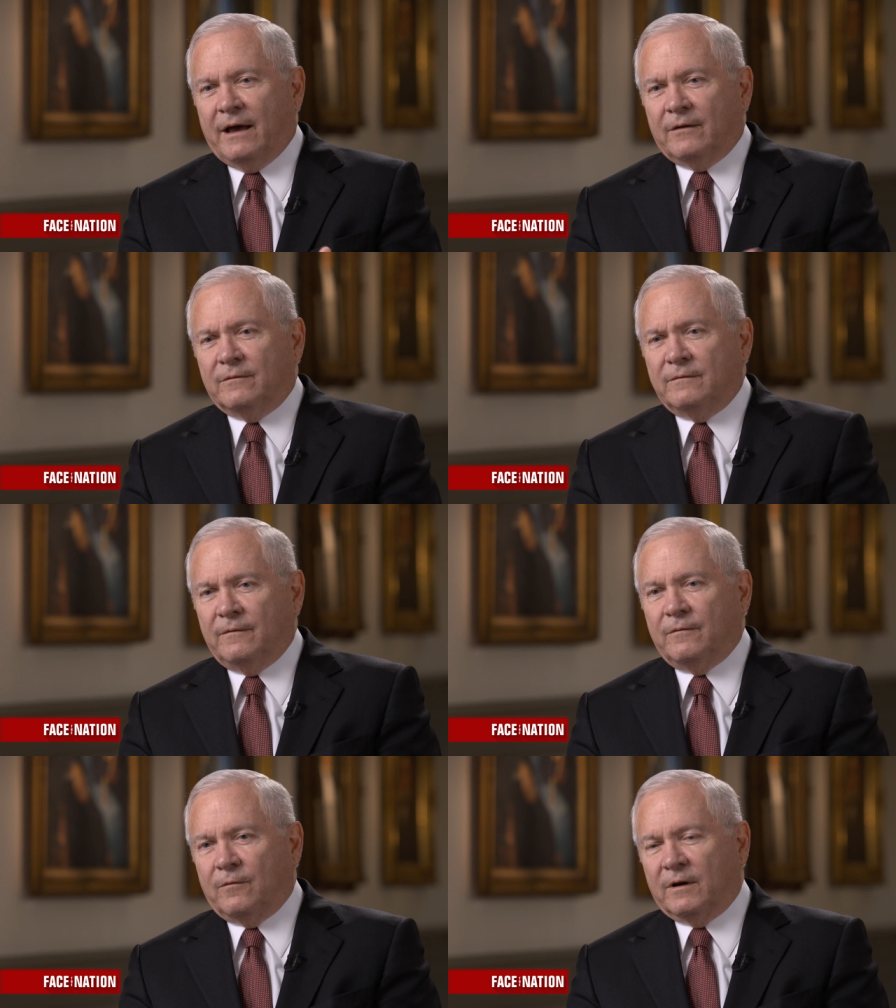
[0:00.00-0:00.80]
And
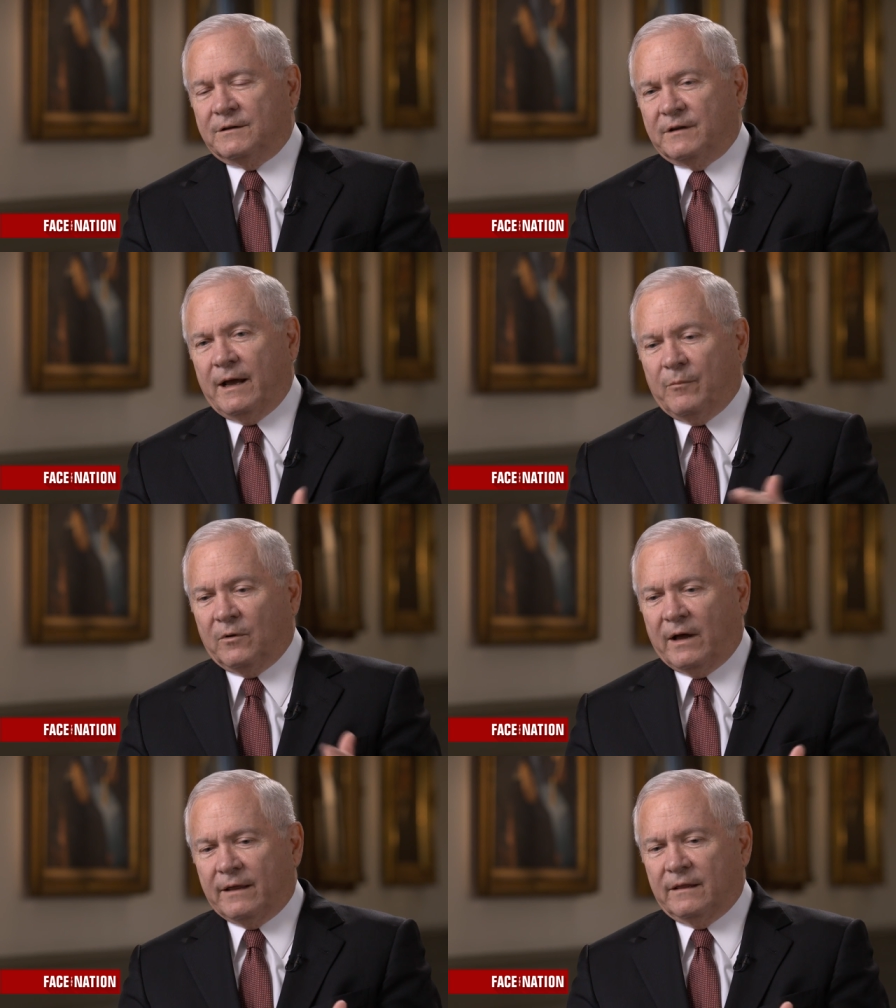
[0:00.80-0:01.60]
for
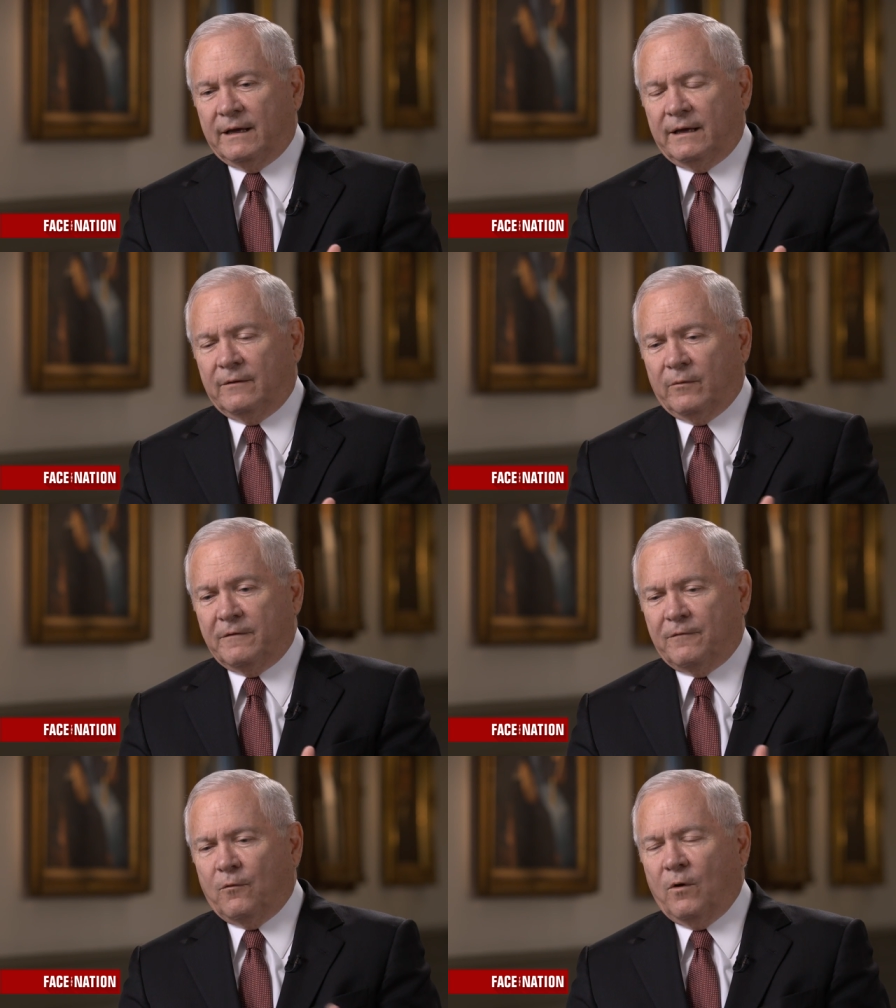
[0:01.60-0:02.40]
example, I think in
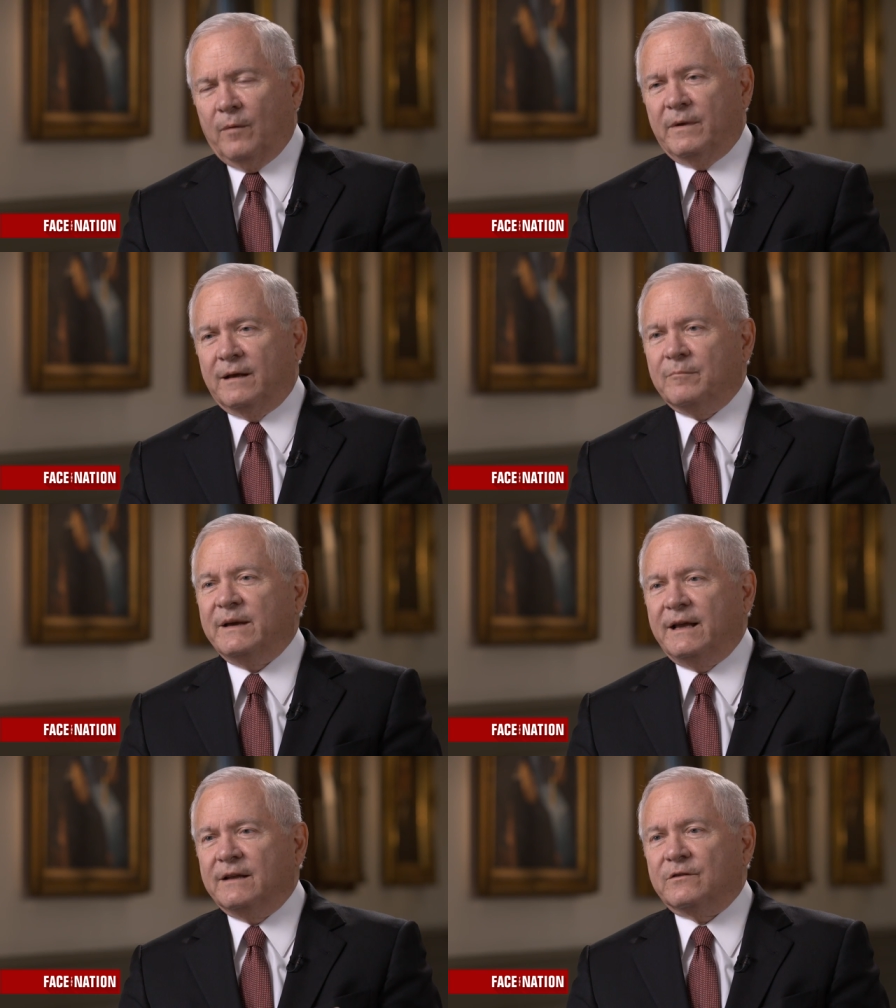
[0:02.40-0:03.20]
reforming
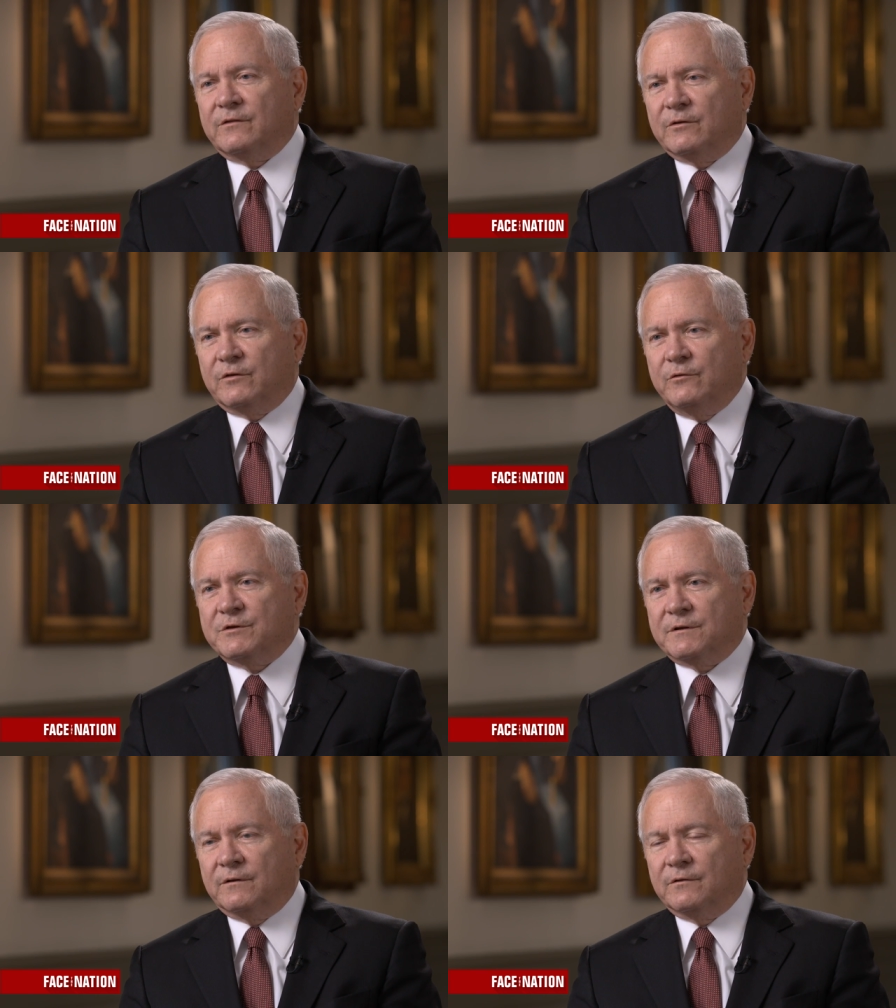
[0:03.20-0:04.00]
big
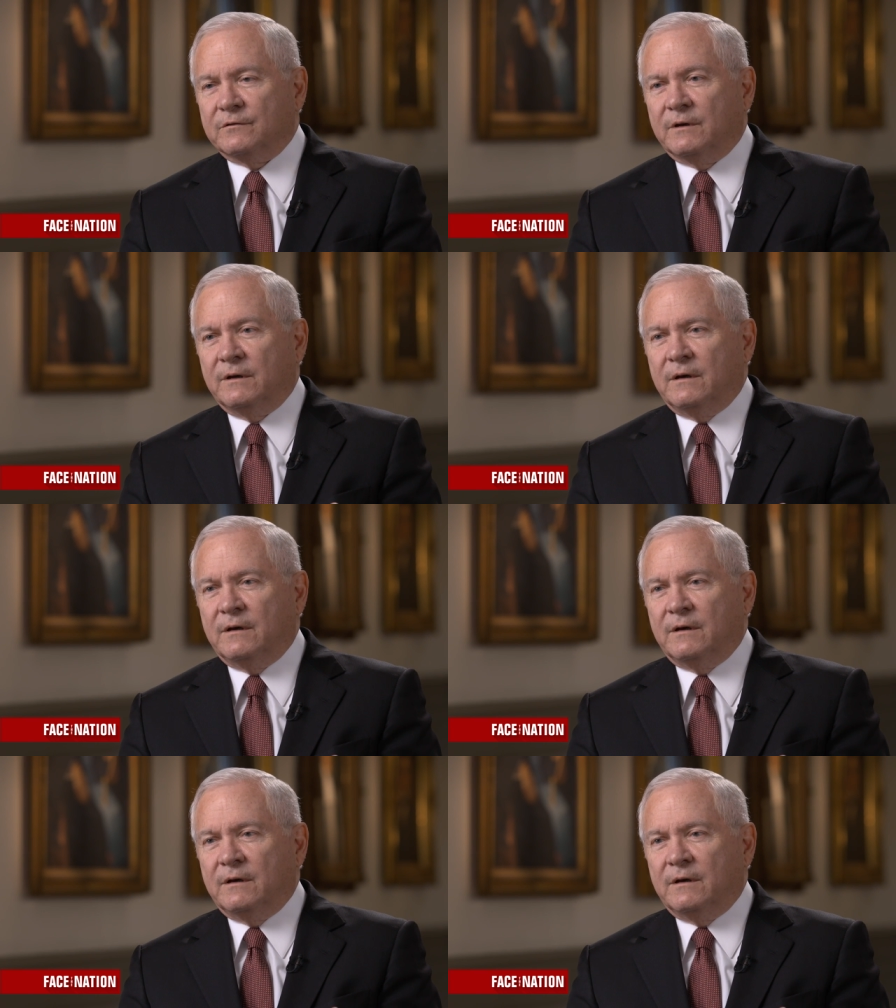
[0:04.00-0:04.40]
institutions,